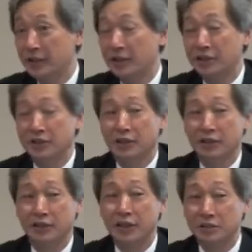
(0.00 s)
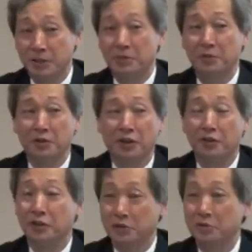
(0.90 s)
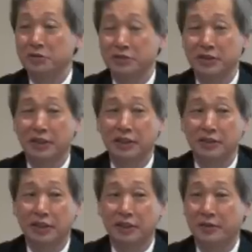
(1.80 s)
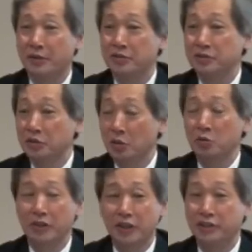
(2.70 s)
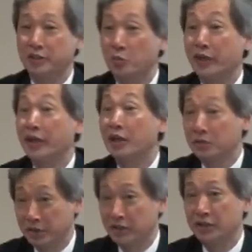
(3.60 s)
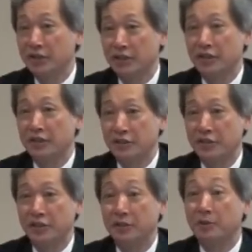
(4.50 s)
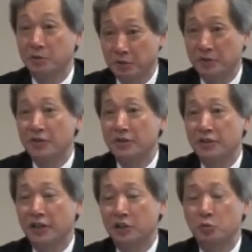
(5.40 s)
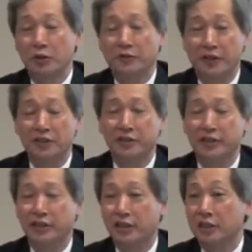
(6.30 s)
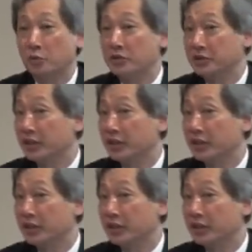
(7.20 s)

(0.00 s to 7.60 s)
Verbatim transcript: And uh, his paper argues that uh, there's no easy way out in the debacle that we're facing uh, with